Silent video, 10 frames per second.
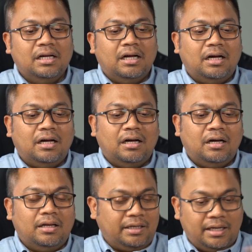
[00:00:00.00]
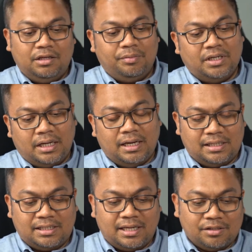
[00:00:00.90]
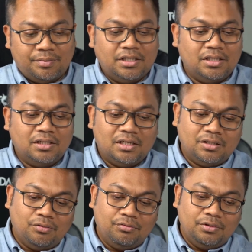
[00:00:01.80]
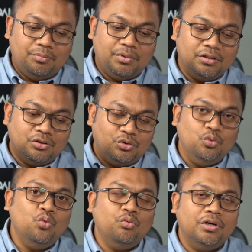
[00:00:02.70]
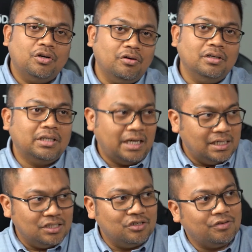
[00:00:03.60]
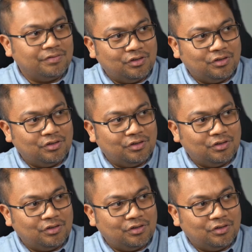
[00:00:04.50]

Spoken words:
Like Alex has mentioned, there's only been 2 recorded cases of the